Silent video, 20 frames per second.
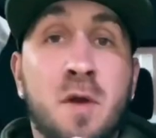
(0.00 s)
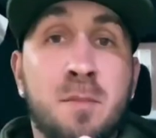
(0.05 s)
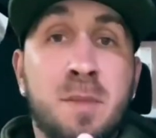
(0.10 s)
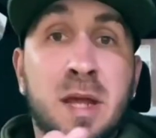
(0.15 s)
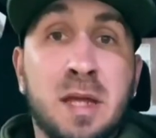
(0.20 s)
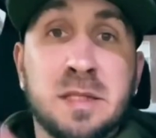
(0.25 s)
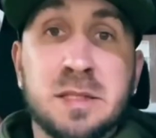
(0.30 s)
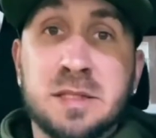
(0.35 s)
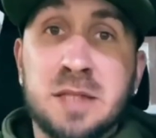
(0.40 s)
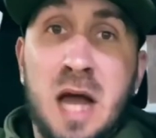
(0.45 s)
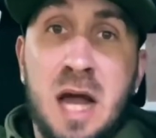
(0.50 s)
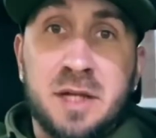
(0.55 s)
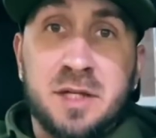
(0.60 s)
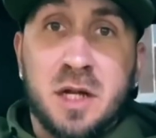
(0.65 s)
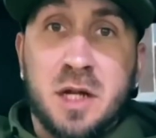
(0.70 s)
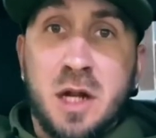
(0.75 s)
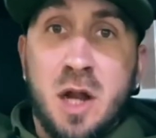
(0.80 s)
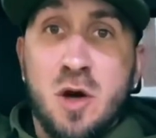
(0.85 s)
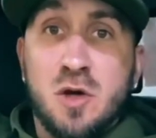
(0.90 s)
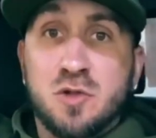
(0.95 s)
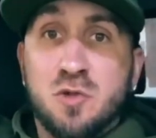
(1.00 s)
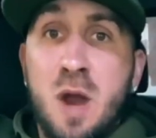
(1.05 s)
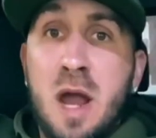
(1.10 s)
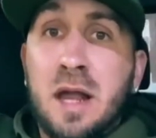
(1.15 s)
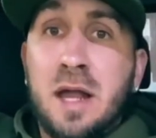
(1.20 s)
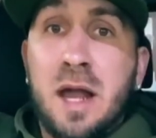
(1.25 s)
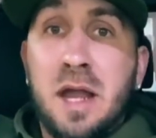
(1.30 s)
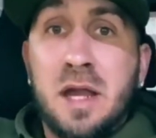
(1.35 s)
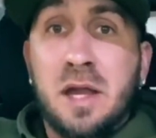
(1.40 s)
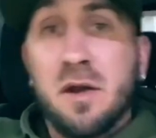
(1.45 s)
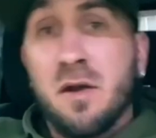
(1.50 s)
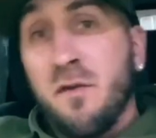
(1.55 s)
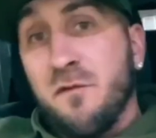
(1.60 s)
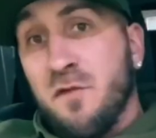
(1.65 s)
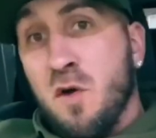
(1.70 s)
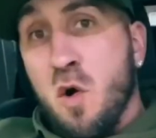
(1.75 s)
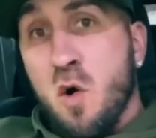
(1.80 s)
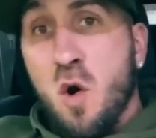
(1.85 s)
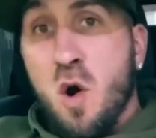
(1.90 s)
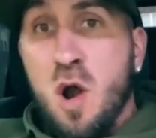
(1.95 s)
inside the clothes rack, I hear
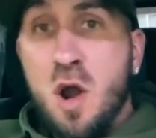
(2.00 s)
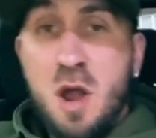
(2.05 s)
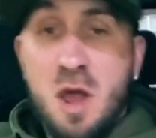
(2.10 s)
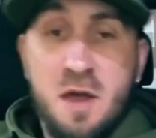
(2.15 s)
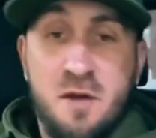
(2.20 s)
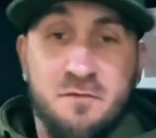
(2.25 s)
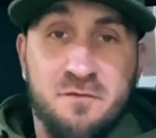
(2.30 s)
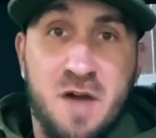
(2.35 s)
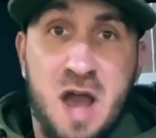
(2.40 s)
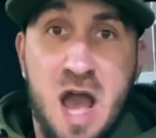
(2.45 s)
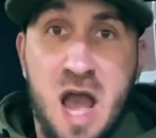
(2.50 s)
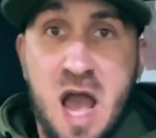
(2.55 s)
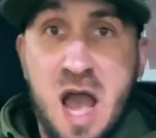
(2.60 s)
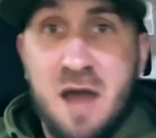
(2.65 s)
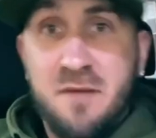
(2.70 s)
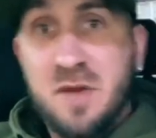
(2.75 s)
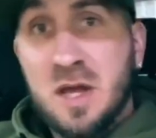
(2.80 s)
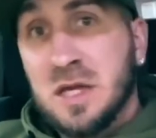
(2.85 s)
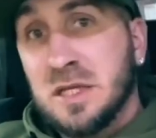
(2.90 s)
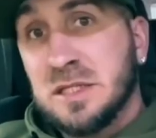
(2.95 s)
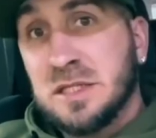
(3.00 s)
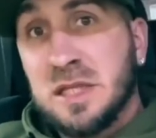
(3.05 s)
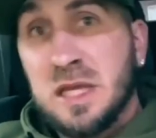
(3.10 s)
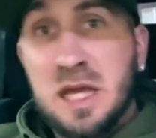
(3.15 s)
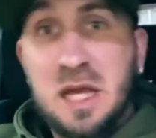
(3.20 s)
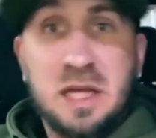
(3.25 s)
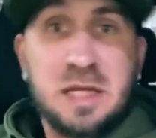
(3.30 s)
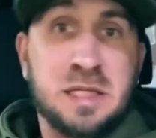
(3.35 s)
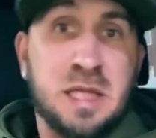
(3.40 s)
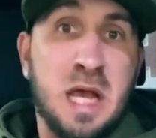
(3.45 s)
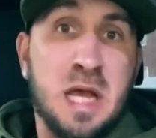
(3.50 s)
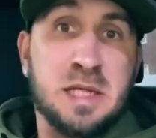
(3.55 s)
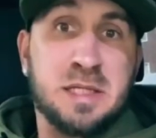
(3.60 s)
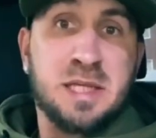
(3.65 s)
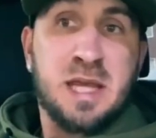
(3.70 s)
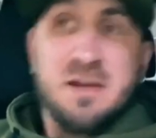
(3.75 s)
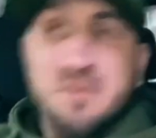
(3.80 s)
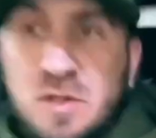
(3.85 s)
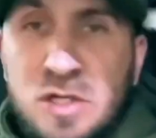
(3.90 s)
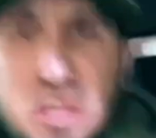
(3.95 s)
4, 5, 6,
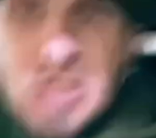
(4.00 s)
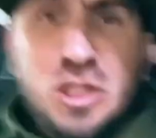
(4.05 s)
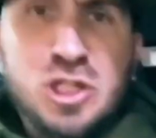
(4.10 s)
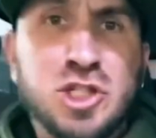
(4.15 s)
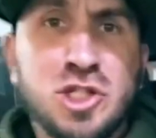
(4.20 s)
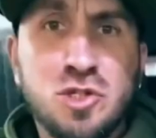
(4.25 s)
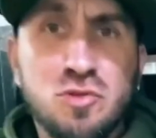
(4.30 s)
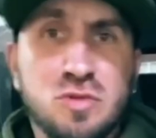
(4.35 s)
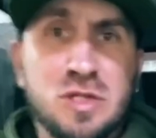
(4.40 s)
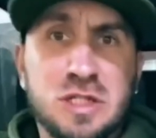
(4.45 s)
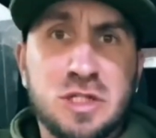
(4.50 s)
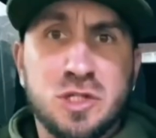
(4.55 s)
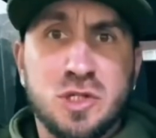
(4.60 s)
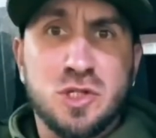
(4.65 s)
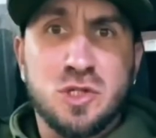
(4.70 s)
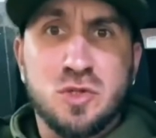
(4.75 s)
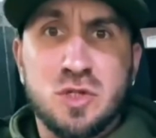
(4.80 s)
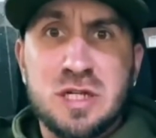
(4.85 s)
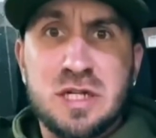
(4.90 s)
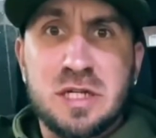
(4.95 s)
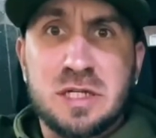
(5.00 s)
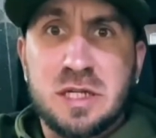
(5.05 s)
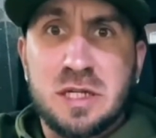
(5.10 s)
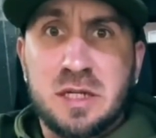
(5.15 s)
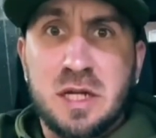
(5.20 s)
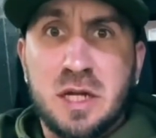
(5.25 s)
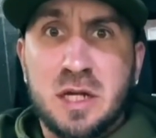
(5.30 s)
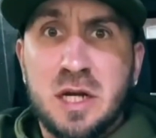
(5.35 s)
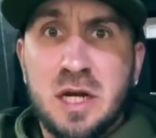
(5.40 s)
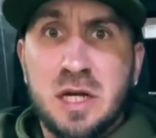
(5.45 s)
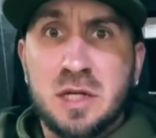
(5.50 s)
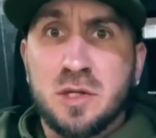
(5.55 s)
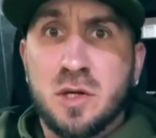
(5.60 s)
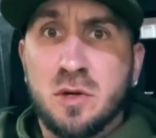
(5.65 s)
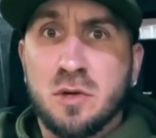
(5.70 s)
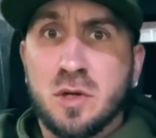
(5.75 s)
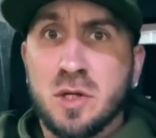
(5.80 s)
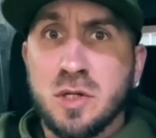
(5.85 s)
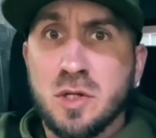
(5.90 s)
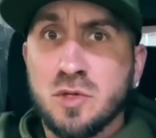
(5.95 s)
7. Scoot, get your little ass out that
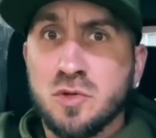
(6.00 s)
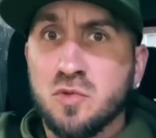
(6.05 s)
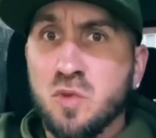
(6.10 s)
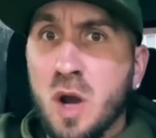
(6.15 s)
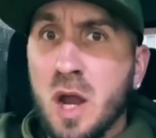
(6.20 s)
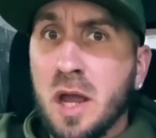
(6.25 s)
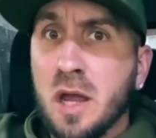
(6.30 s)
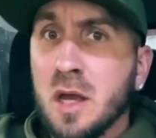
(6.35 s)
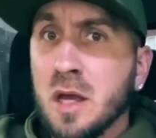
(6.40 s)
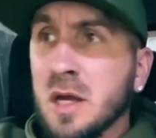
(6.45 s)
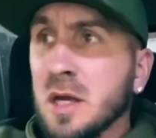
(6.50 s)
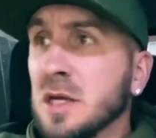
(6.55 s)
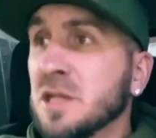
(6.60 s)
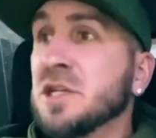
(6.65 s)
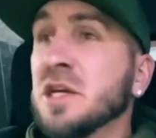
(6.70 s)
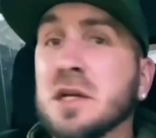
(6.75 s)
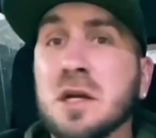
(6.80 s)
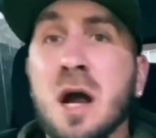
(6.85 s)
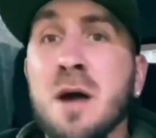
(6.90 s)
goddamn clothes rack. She come